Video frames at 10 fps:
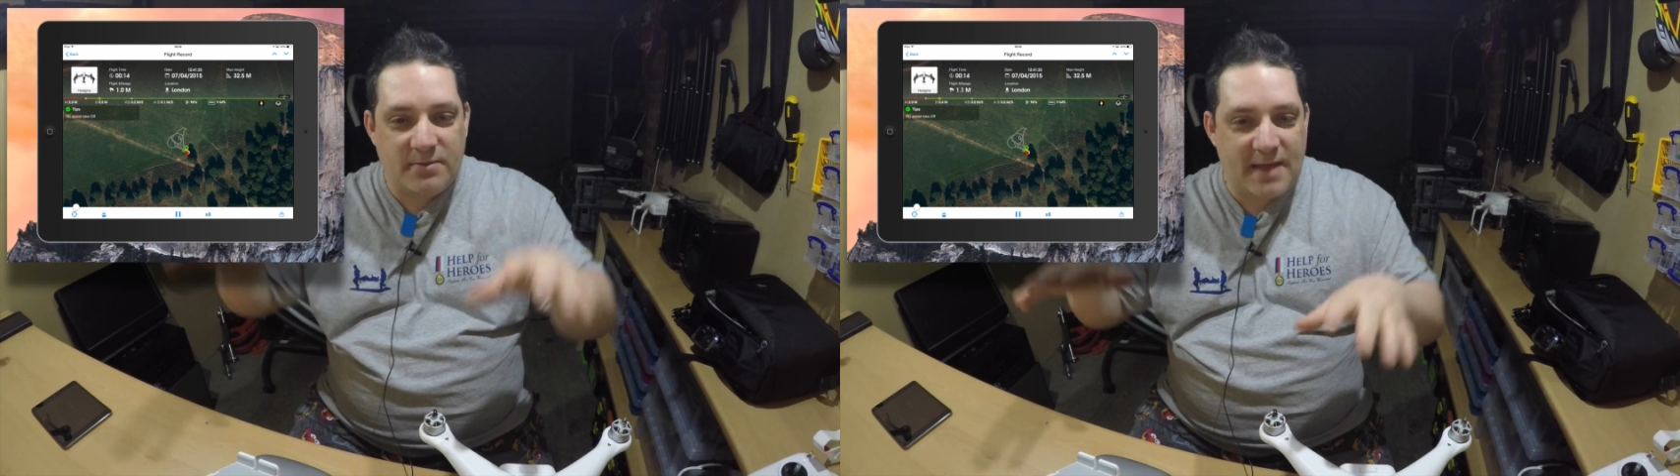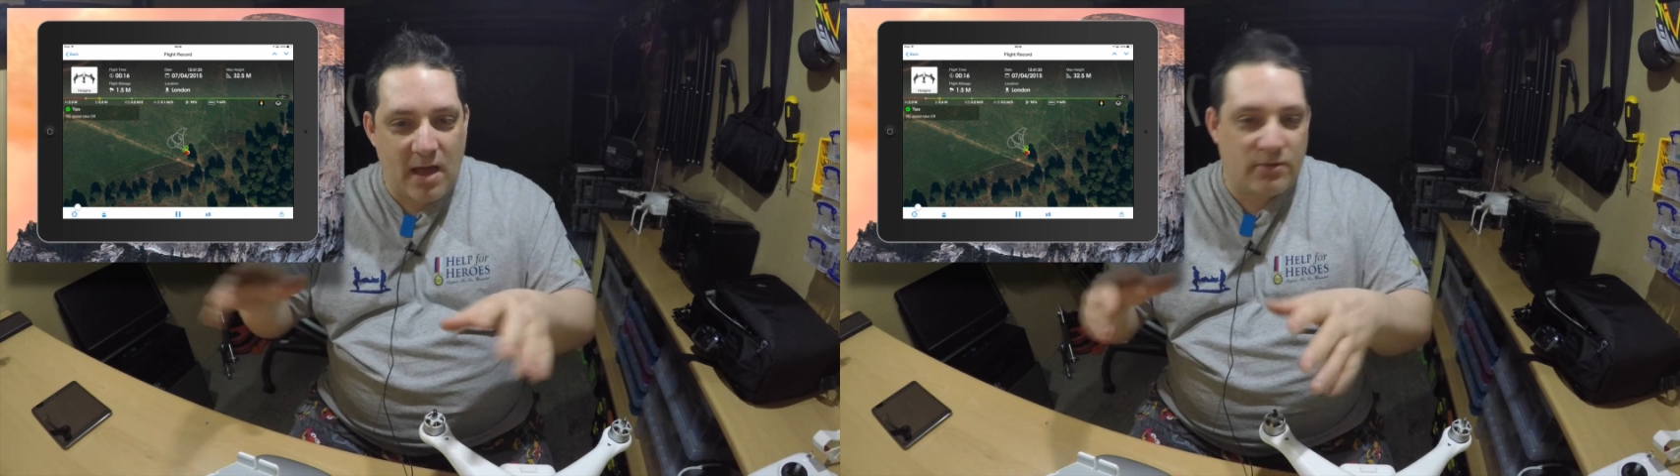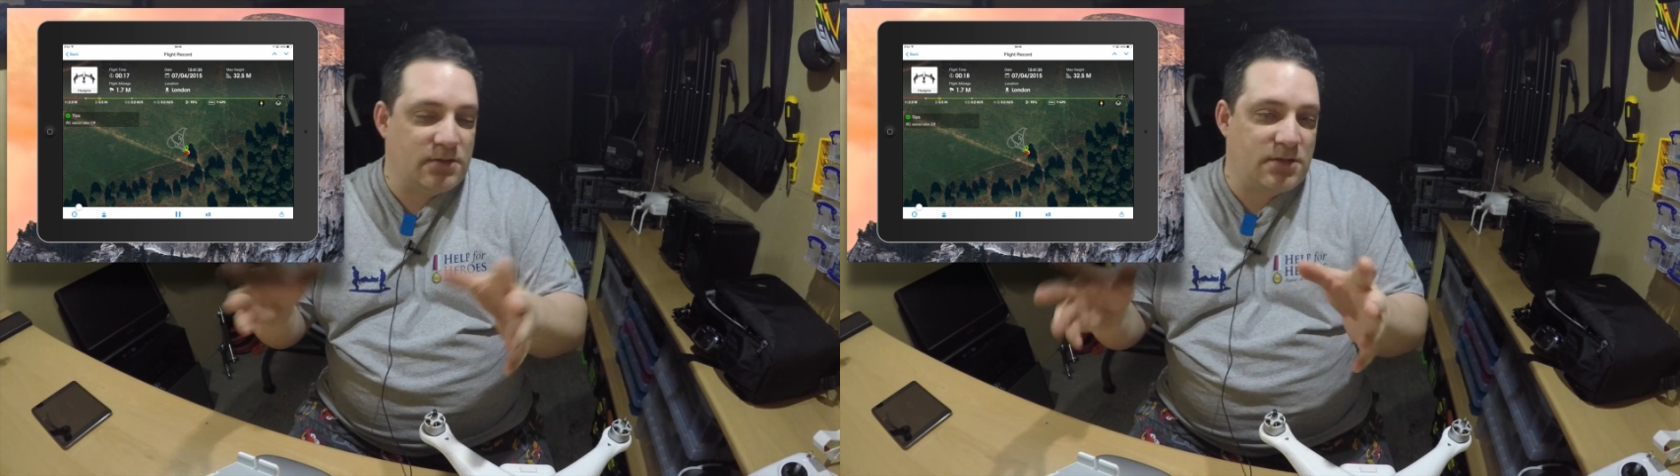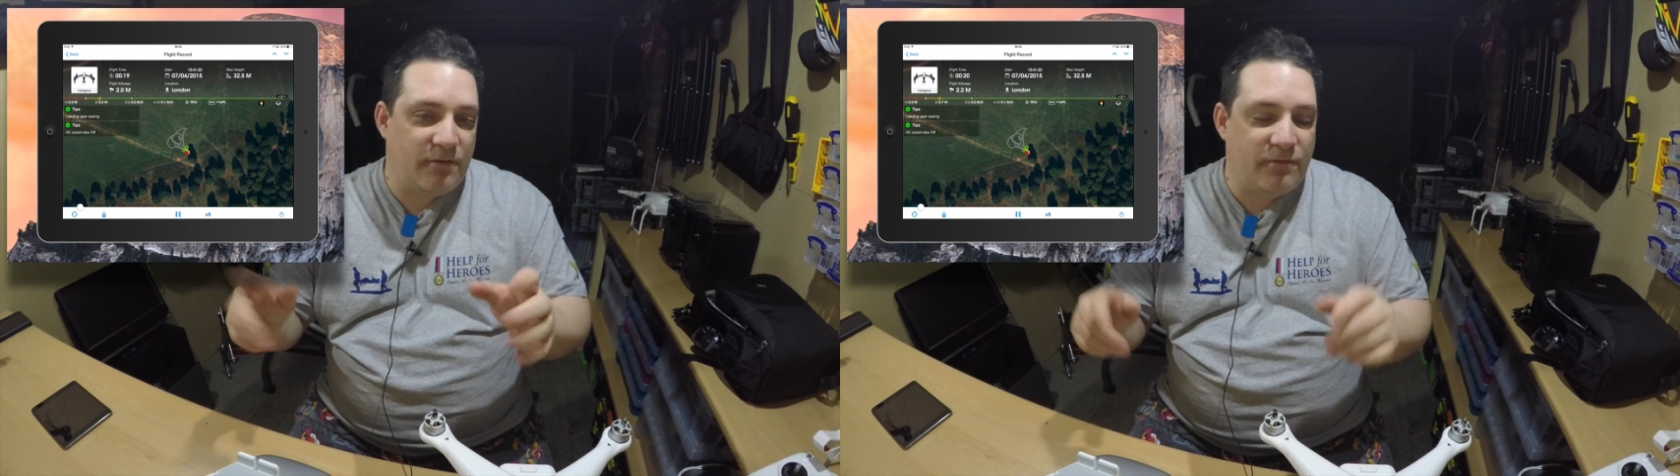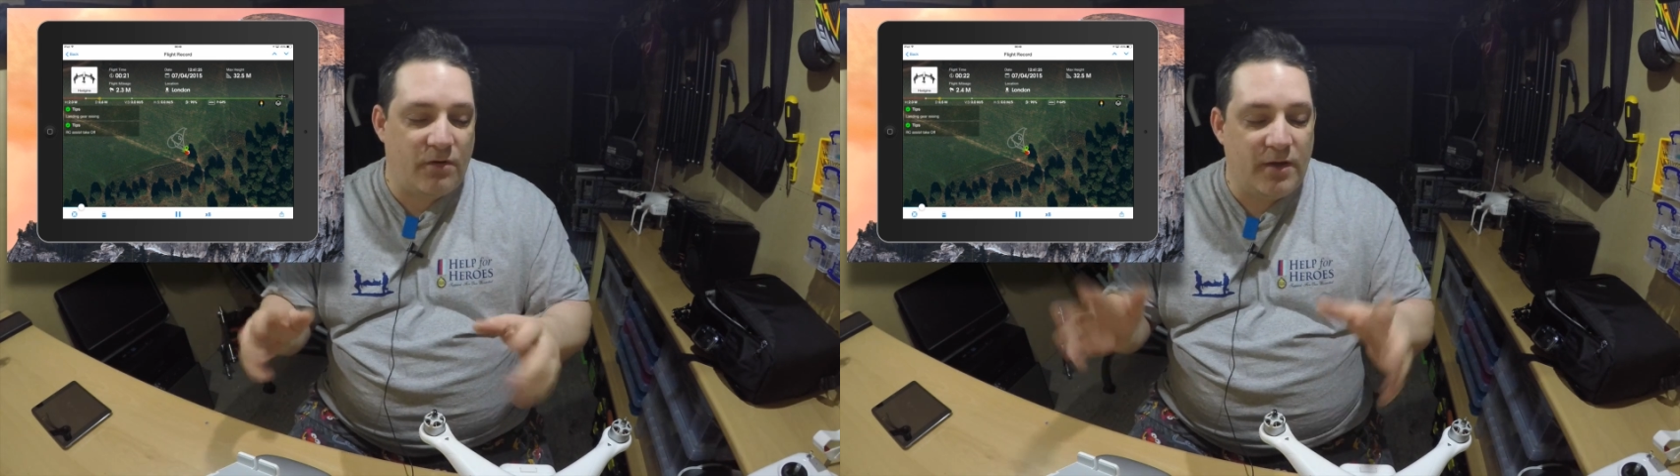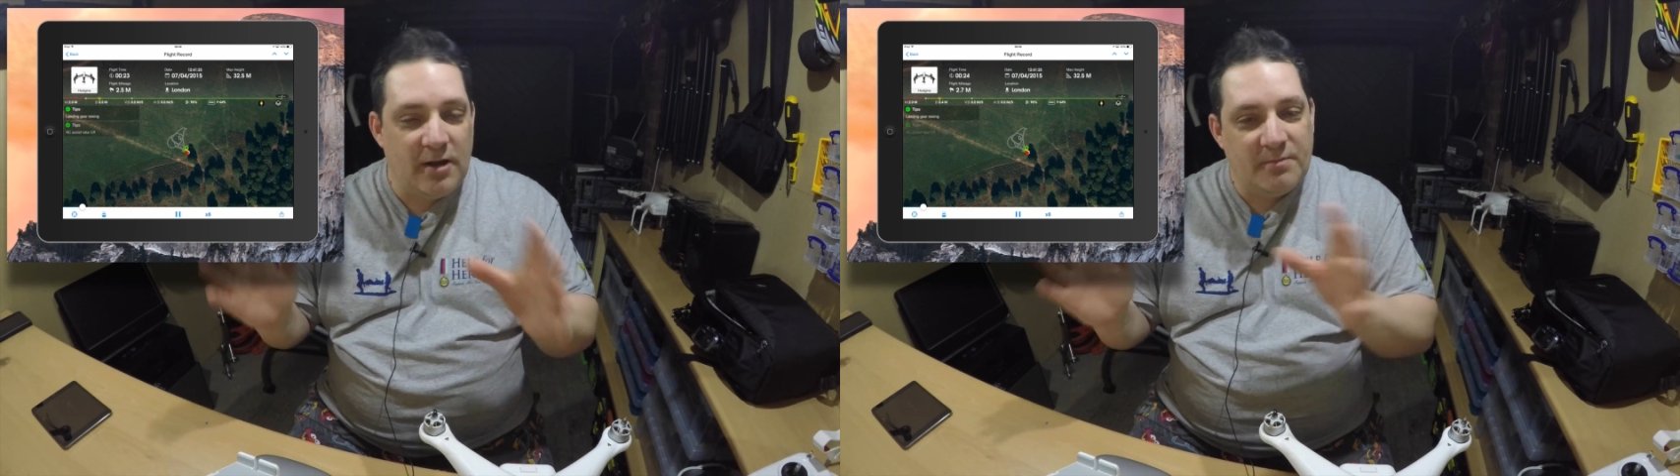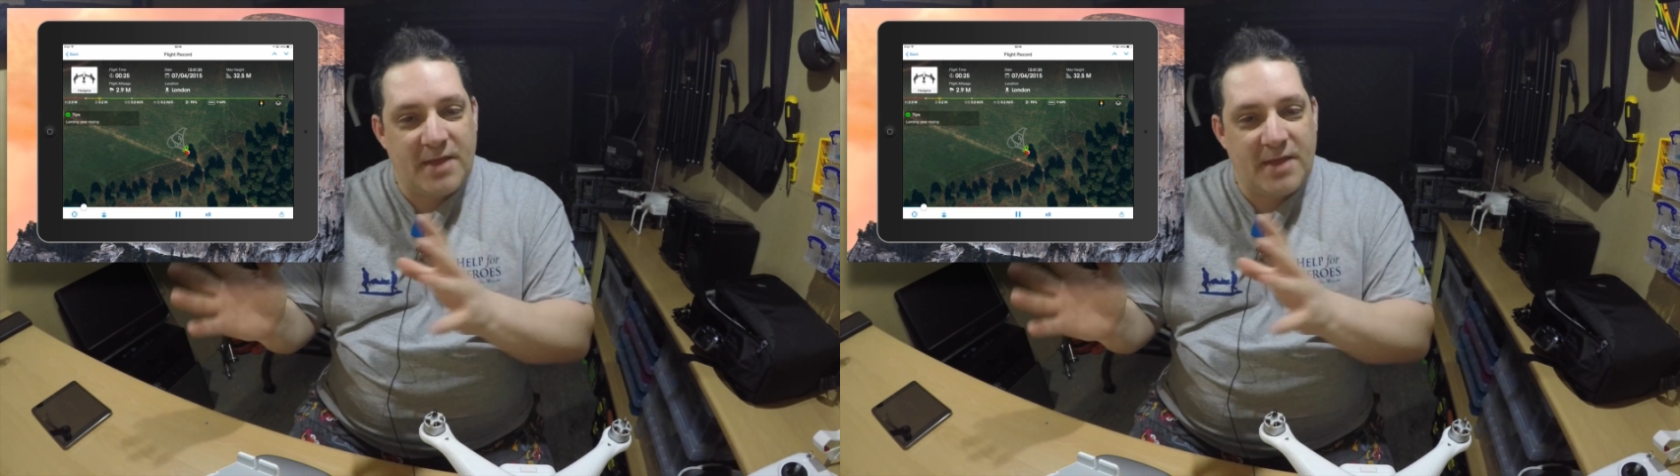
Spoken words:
down and so forth.